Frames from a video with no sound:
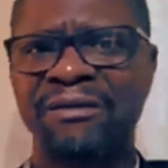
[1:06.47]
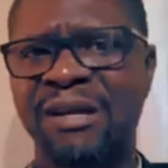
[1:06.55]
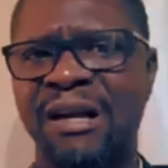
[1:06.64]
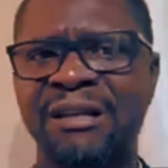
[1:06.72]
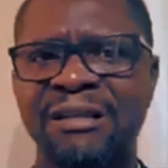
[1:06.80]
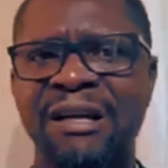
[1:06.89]

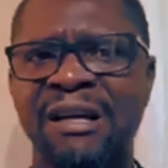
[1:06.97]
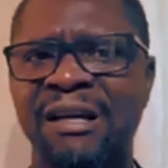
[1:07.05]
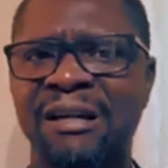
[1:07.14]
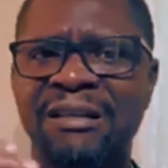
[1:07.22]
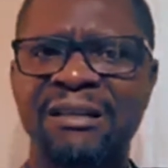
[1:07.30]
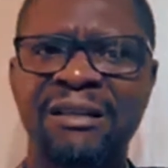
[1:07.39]

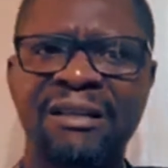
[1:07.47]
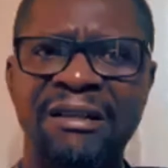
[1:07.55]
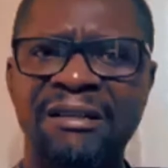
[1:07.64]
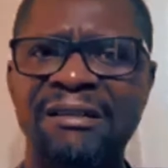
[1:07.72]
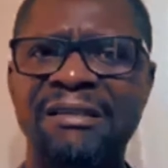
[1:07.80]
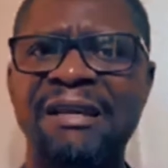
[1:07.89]
China,
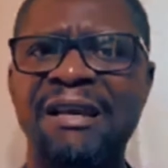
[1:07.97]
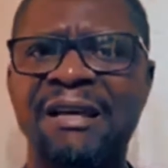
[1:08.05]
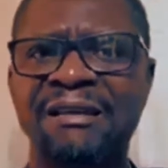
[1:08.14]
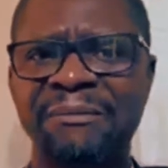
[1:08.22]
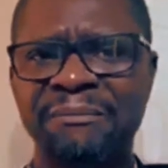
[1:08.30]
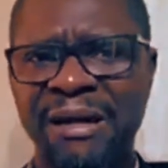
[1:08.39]

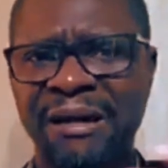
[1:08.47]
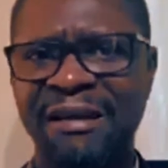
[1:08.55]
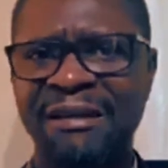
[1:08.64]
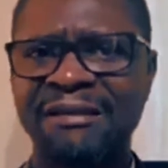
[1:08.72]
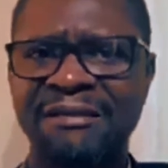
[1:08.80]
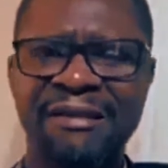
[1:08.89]
Indian,
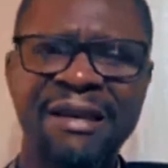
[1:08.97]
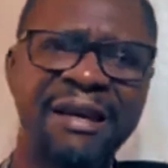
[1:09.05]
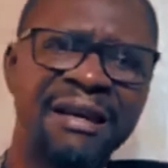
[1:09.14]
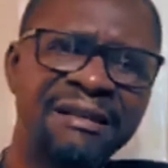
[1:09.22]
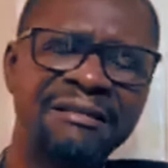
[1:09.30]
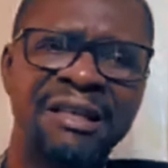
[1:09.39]

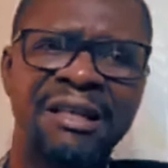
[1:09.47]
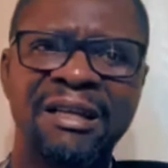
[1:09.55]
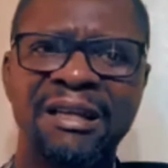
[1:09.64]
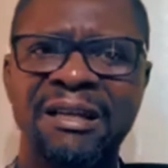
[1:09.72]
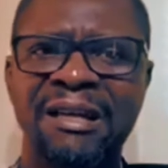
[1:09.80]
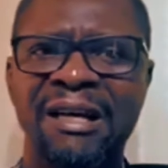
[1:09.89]
Pakistan,
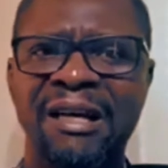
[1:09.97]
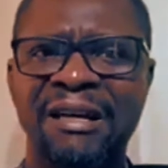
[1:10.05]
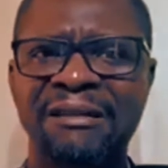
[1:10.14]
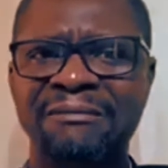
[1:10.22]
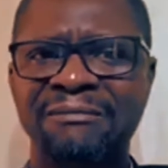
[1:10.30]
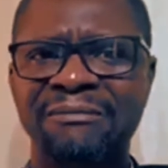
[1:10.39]

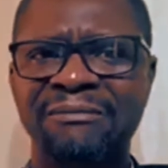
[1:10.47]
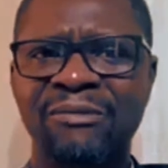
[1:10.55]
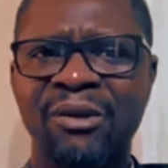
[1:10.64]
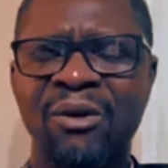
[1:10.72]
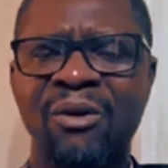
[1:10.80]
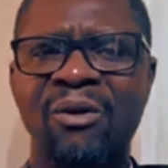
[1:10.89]

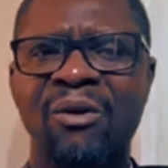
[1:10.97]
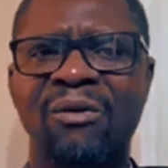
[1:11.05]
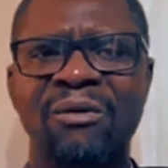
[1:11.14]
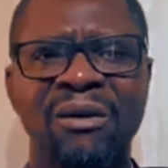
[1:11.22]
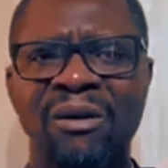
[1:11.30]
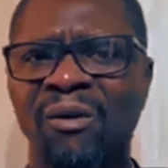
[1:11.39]
um,
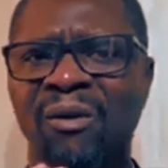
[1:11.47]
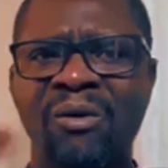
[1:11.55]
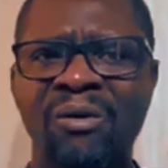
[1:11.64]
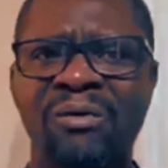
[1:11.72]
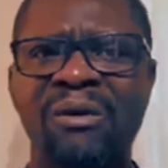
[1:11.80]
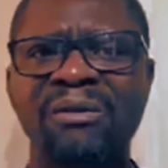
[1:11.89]

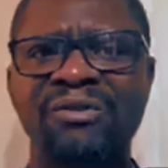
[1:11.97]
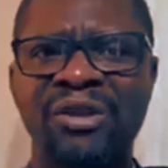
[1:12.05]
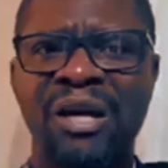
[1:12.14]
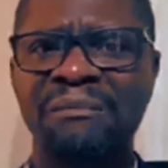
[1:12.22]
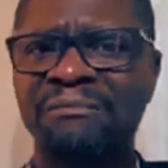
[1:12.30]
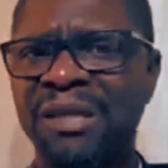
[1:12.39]
all around
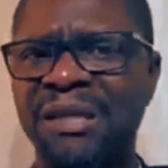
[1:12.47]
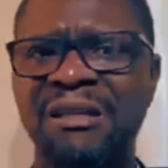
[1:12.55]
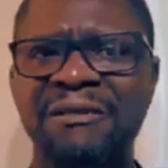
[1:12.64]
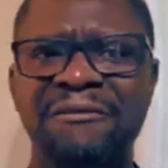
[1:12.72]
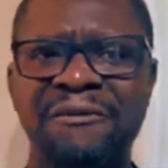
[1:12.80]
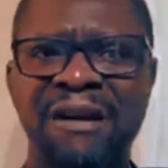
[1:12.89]

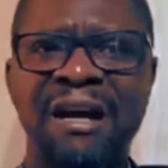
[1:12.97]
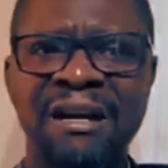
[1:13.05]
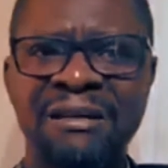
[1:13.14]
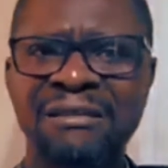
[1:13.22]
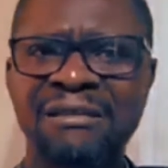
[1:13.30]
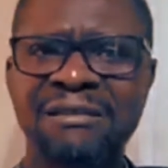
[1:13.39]
Germany,
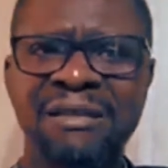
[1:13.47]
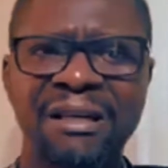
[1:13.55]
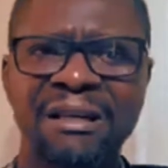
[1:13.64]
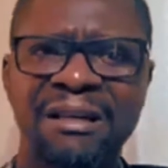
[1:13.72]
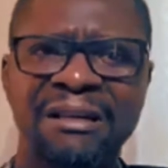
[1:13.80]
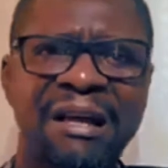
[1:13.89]
France,
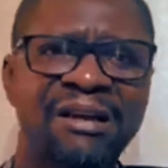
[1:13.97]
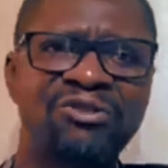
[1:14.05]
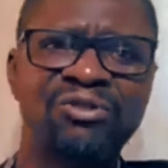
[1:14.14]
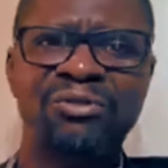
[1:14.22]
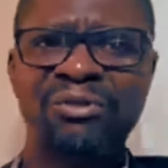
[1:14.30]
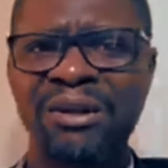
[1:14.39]

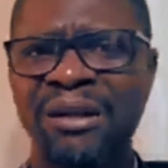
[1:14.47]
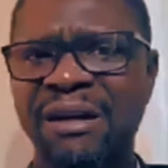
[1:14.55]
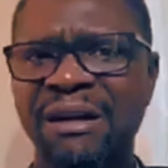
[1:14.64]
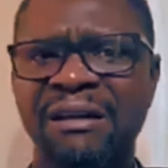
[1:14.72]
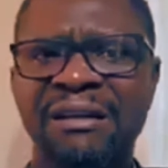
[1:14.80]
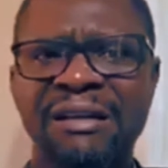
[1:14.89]

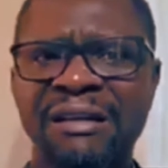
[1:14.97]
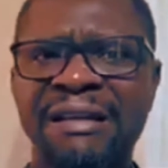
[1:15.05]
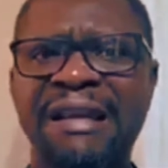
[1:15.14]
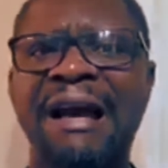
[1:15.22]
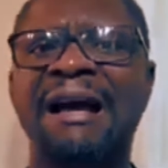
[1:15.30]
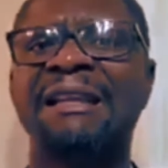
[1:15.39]
Nigeria,
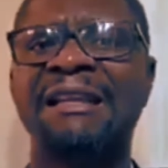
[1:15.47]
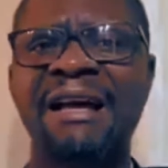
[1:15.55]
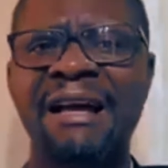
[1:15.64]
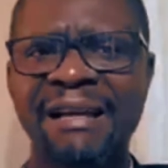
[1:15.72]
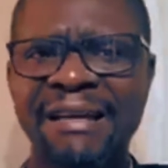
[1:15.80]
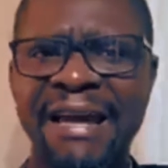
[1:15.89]

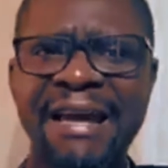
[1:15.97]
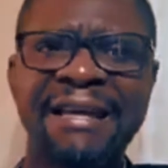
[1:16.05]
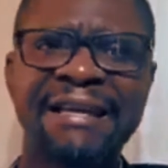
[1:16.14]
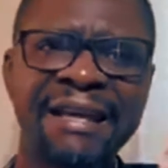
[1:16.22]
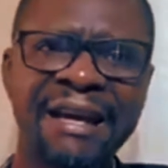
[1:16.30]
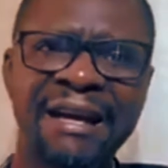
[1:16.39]
Ghana,
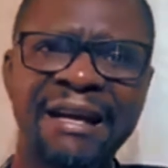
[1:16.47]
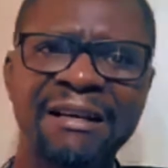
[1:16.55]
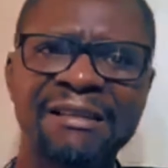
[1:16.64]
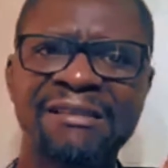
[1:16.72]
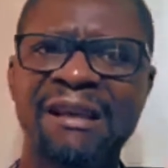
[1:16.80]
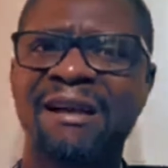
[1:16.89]
Kenya,
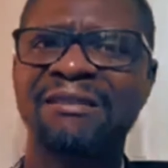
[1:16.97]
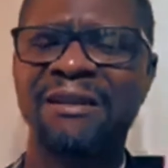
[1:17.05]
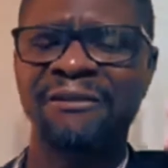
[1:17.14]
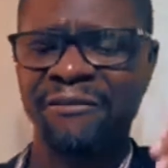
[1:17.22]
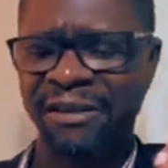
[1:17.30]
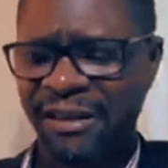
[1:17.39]

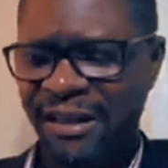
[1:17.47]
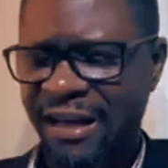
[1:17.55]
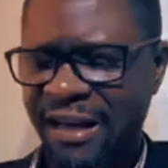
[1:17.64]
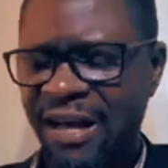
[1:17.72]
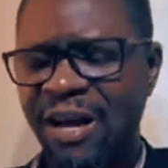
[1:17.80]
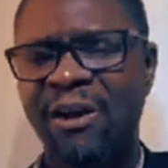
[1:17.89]
South
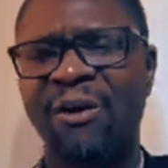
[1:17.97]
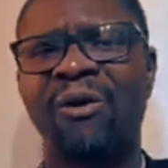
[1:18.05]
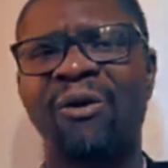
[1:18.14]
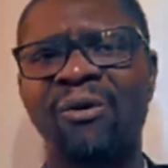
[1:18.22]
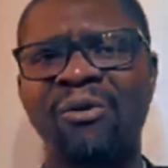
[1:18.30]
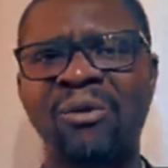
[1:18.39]
Africa,
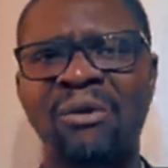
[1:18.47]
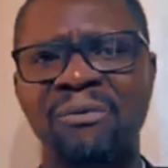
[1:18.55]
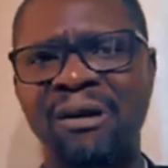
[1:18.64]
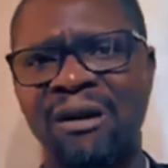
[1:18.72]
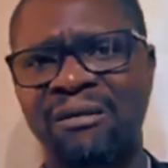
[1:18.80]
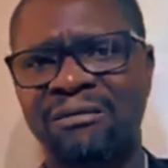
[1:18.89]

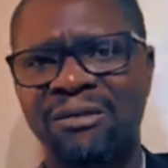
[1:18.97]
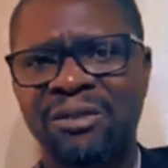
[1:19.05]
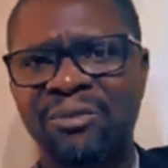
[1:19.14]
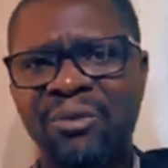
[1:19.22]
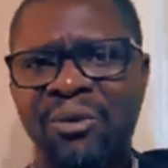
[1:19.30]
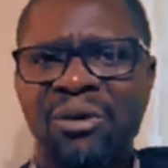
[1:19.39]
all
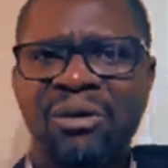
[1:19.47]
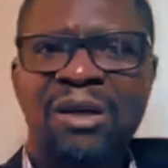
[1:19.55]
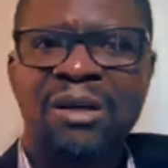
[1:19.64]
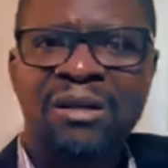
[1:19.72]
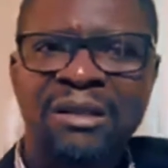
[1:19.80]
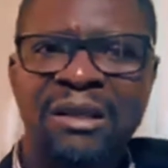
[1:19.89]
around the world
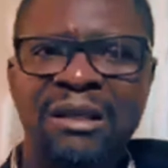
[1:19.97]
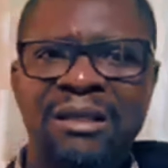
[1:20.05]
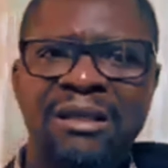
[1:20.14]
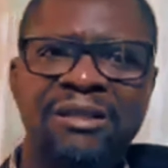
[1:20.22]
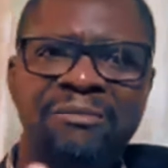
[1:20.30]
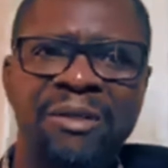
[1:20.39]

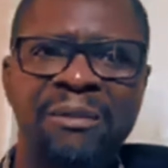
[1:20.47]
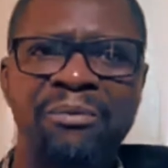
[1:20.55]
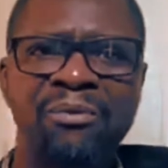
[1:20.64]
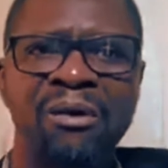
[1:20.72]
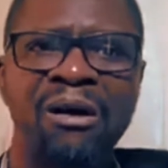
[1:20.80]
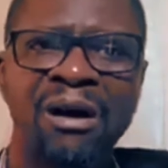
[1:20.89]
that these
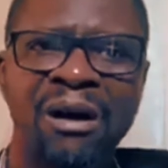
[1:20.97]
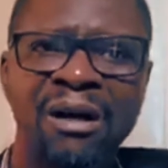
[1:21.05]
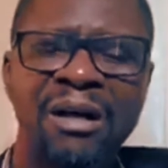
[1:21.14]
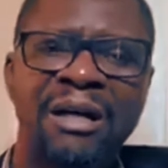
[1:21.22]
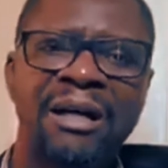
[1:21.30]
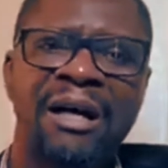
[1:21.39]
people are.